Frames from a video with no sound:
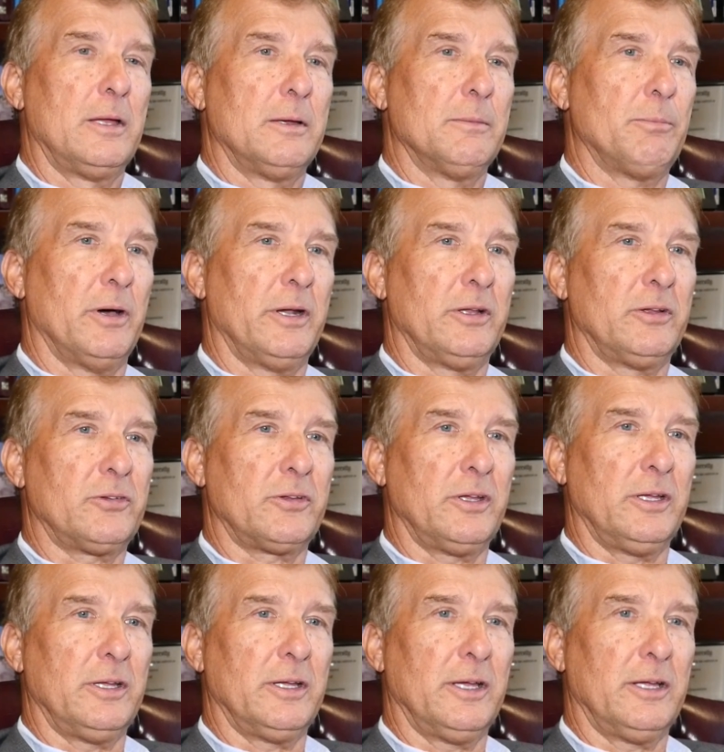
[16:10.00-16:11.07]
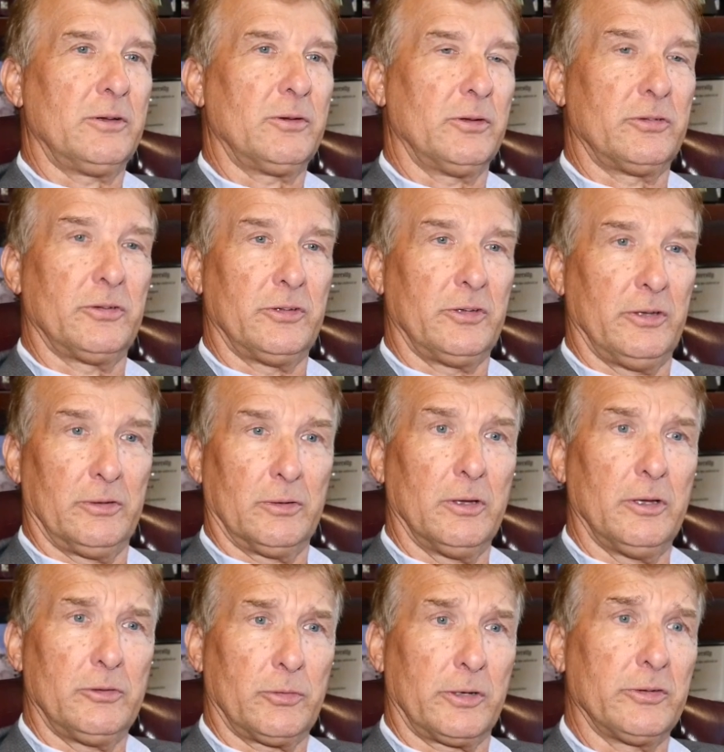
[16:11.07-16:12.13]
But it's the
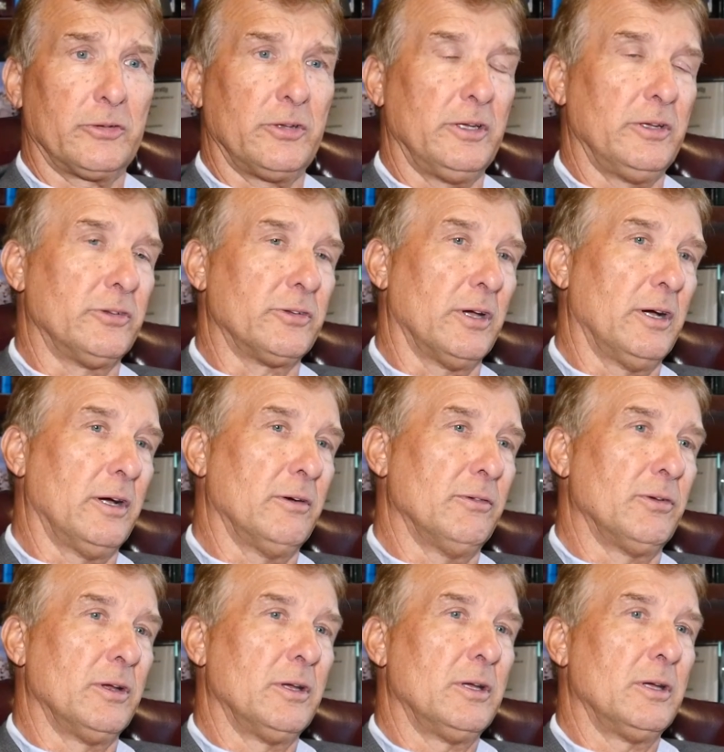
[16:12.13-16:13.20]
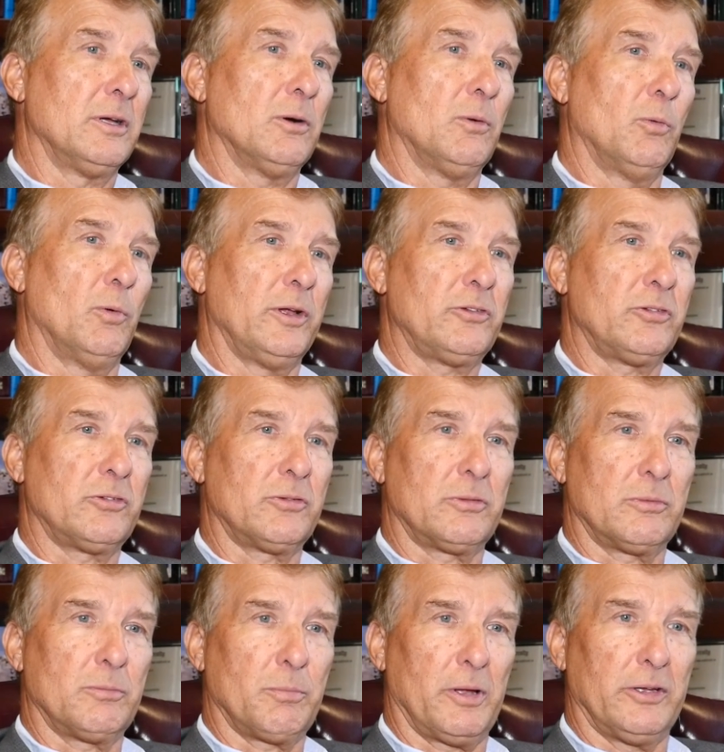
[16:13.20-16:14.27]
intricacies of which
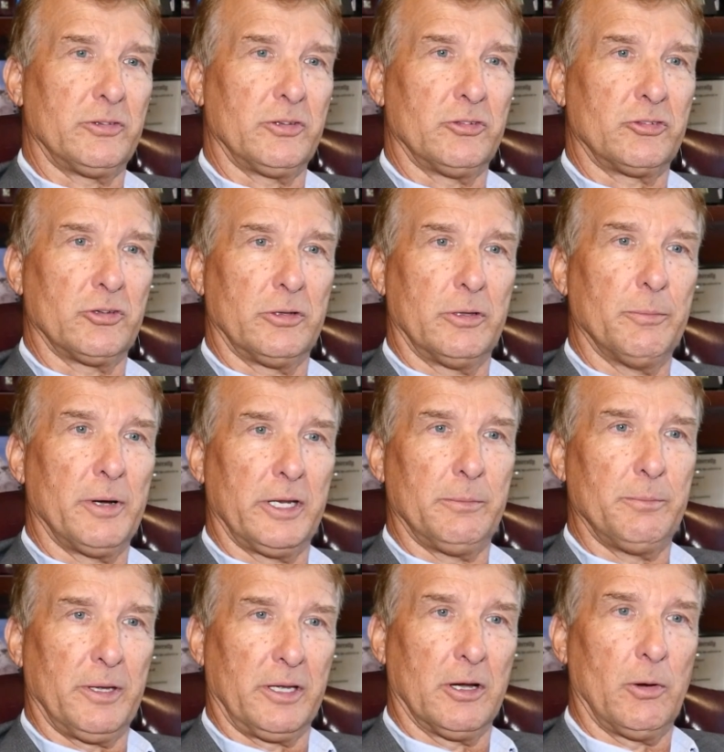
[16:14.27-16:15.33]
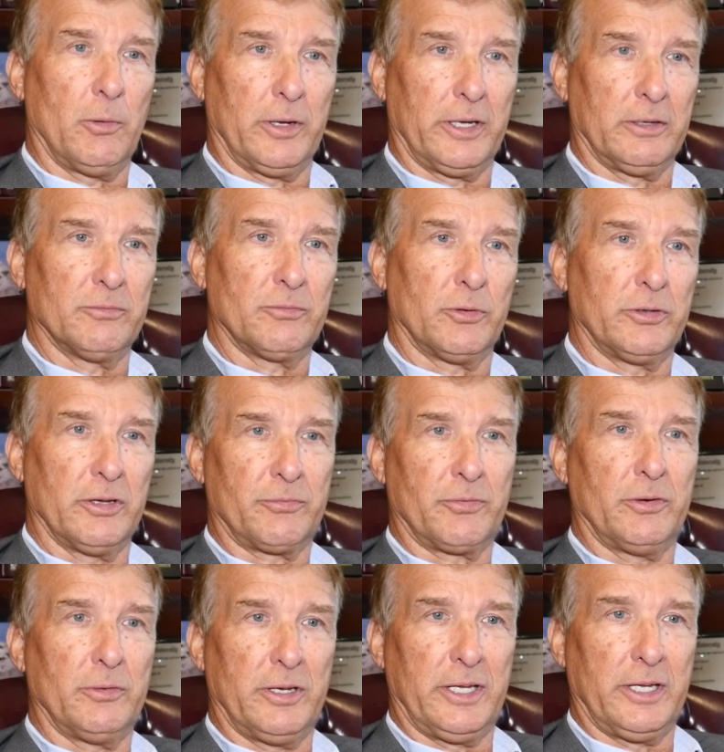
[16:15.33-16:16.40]
places should the money be going for
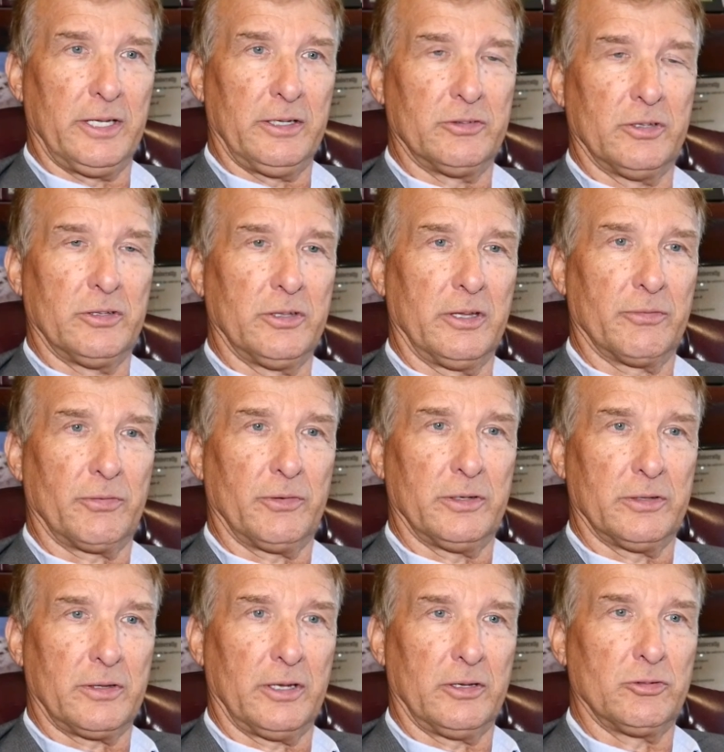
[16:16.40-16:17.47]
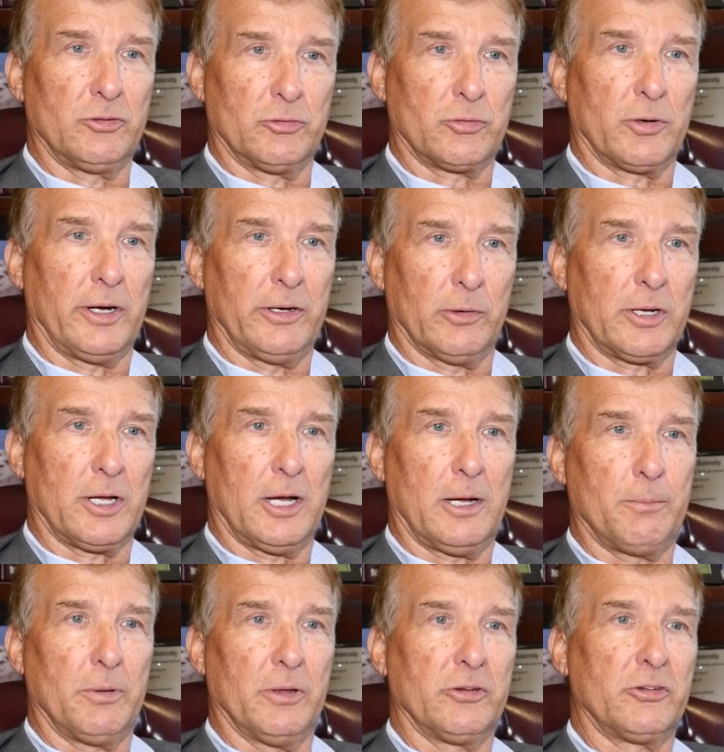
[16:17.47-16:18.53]
different needs and different things you're trying to
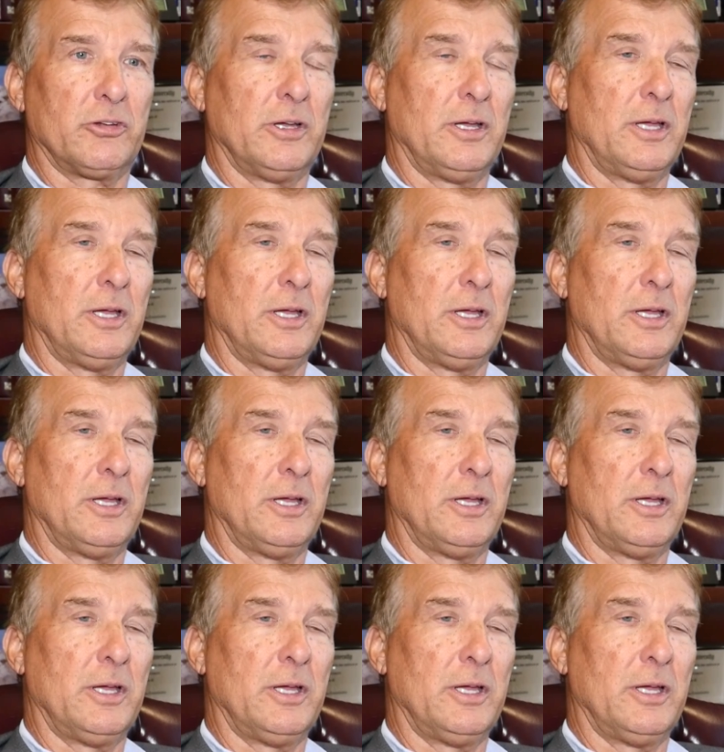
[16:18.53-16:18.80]
accomplish.